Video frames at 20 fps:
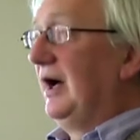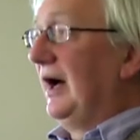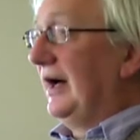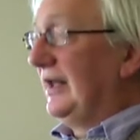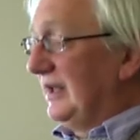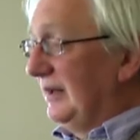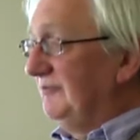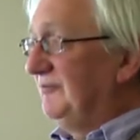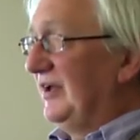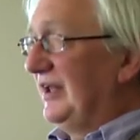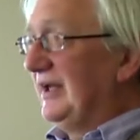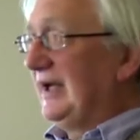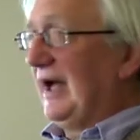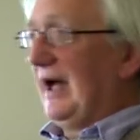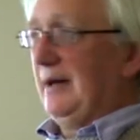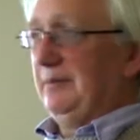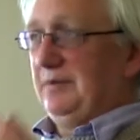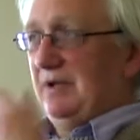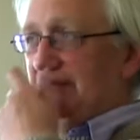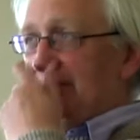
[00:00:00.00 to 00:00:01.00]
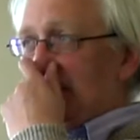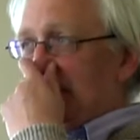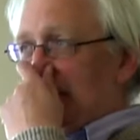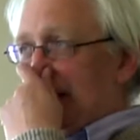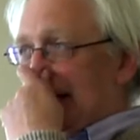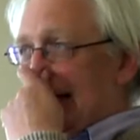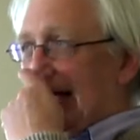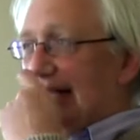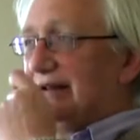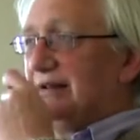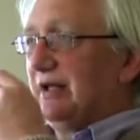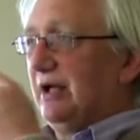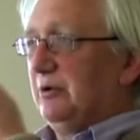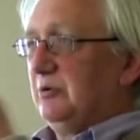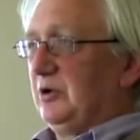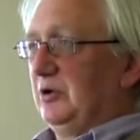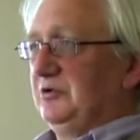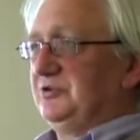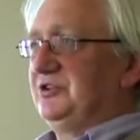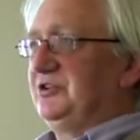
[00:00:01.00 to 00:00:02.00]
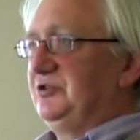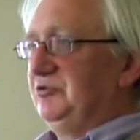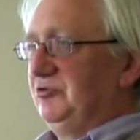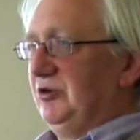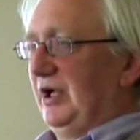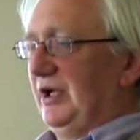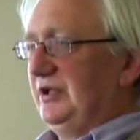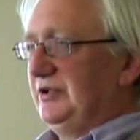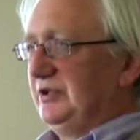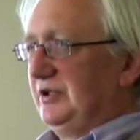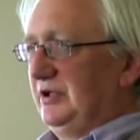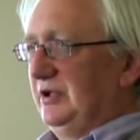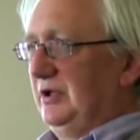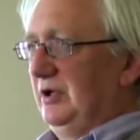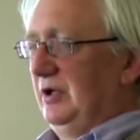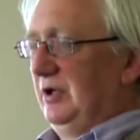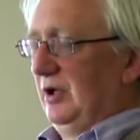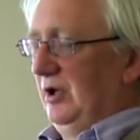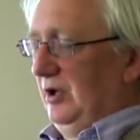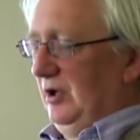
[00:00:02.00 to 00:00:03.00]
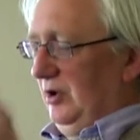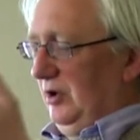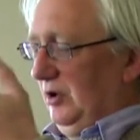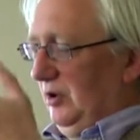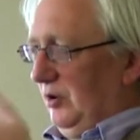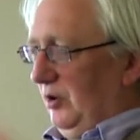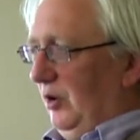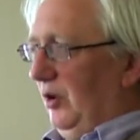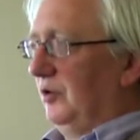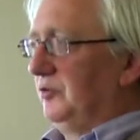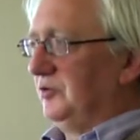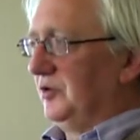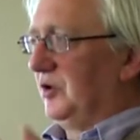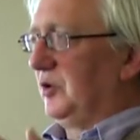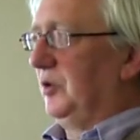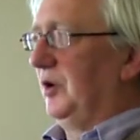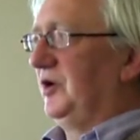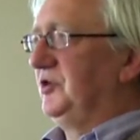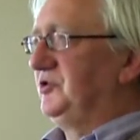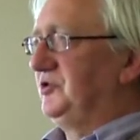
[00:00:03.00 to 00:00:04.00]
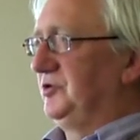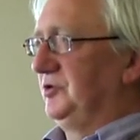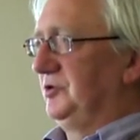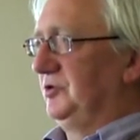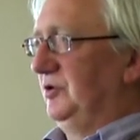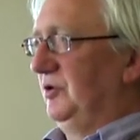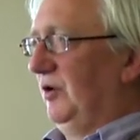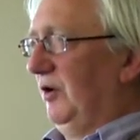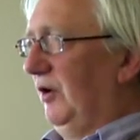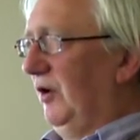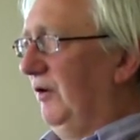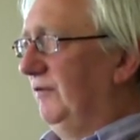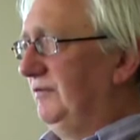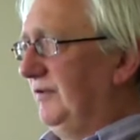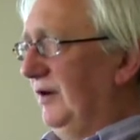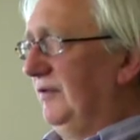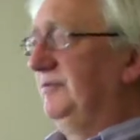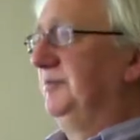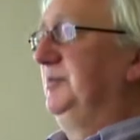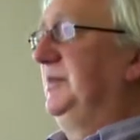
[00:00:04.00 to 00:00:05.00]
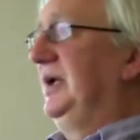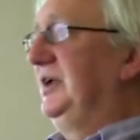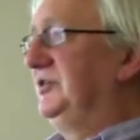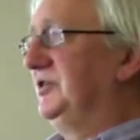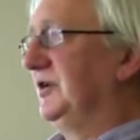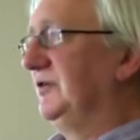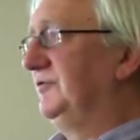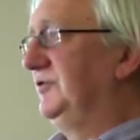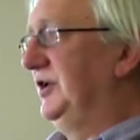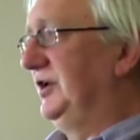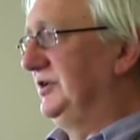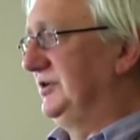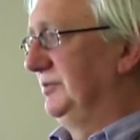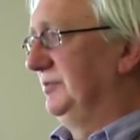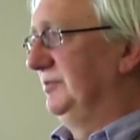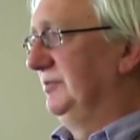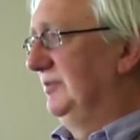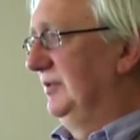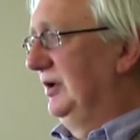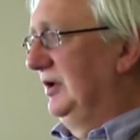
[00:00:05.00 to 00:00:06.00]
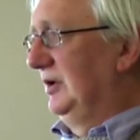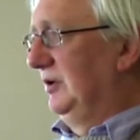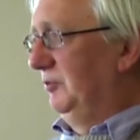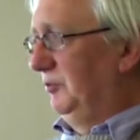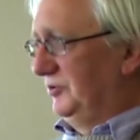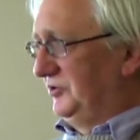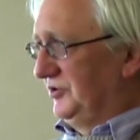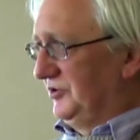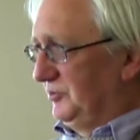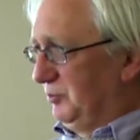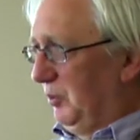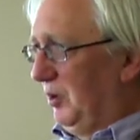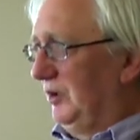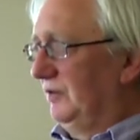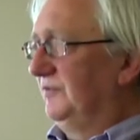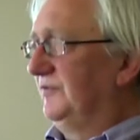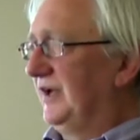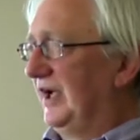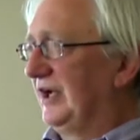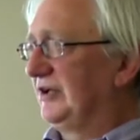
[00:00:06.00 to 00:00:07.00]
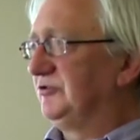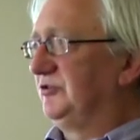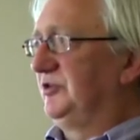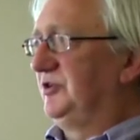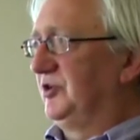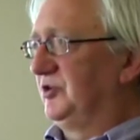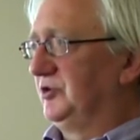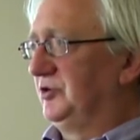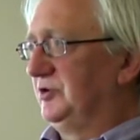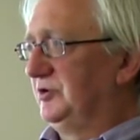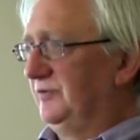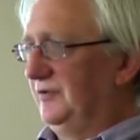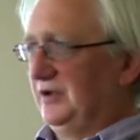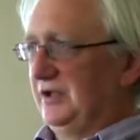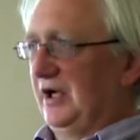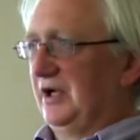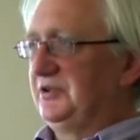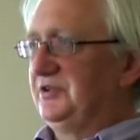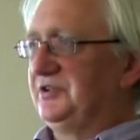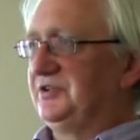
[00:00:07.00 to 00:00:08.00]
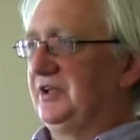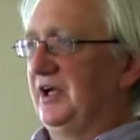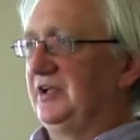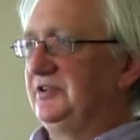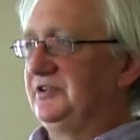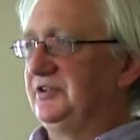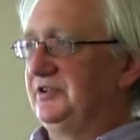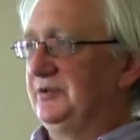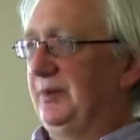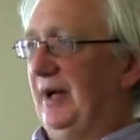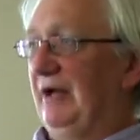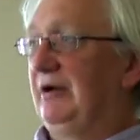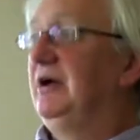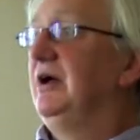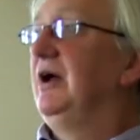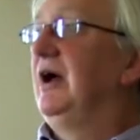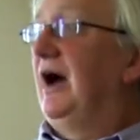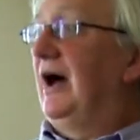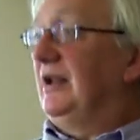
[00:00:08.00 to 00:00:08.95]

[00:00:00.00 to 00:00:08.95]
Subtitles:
And I'm very happy that we can now concentrate on the question of media freedom, which is what the extradition to the United States is about.